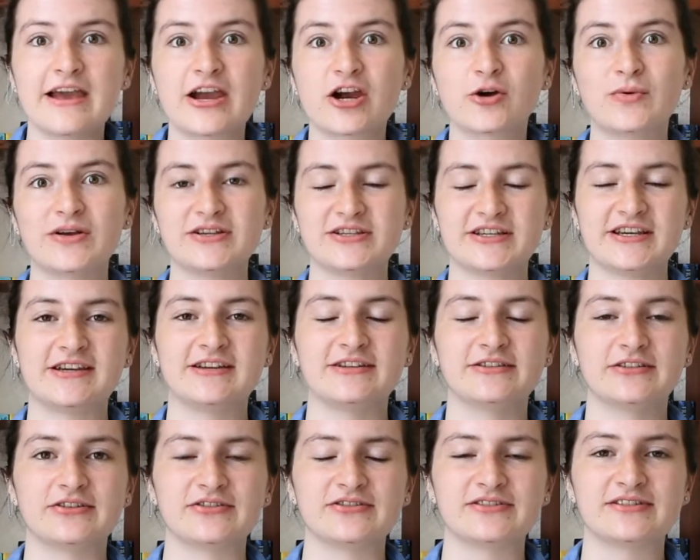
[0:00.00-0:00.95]
Air witch
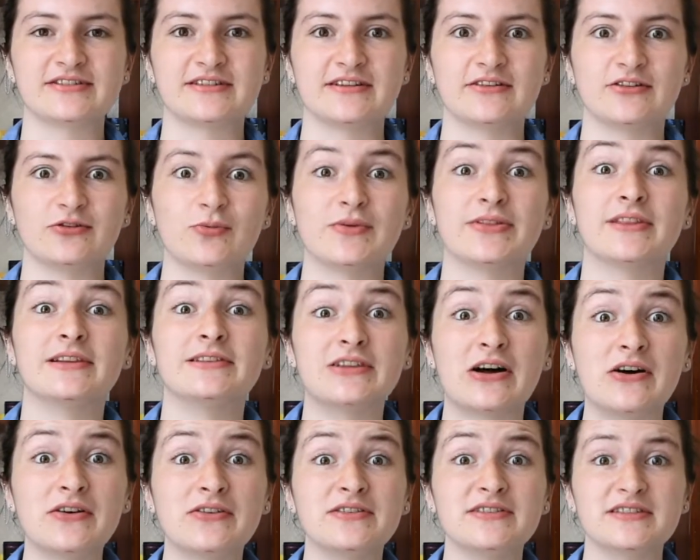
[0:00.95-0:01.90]
healers deal with the
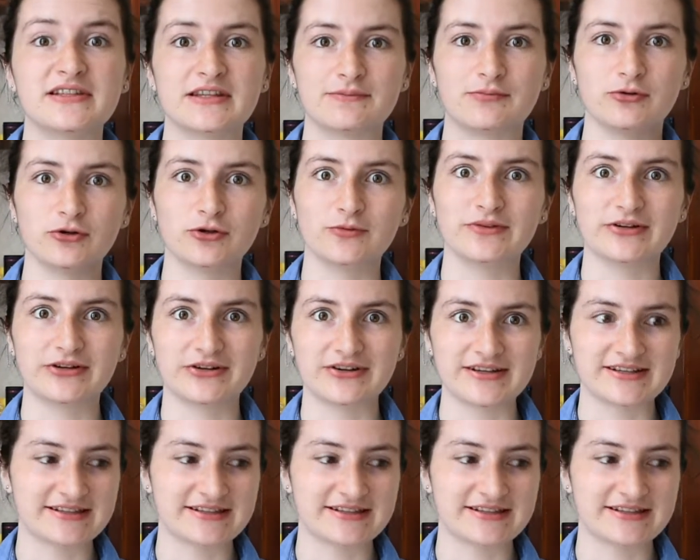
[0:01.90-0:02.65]
lungs and the pulmonary